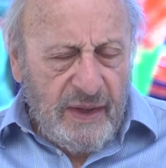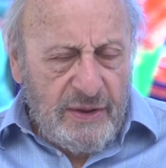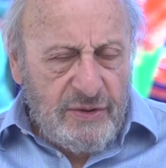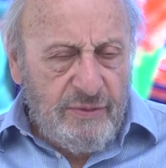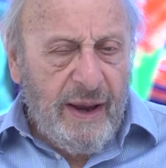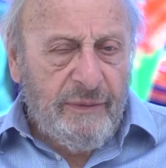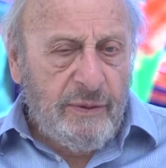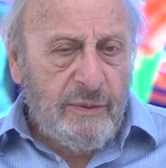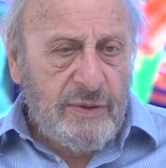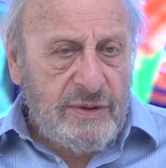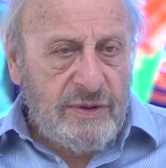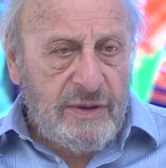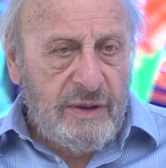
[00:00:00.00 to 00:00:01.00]
Sraffa
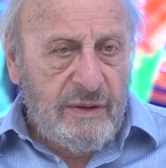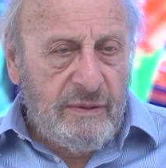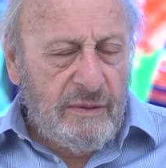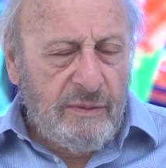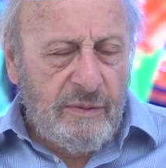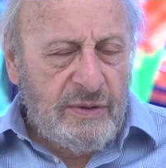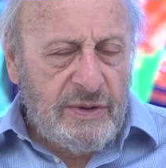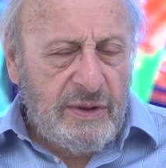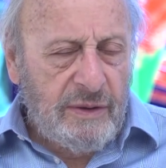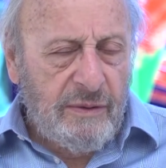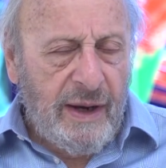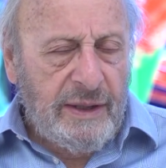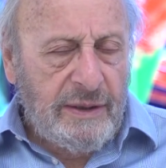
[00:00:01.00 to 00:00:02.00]
was a
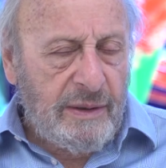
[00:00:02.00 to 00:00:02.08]
great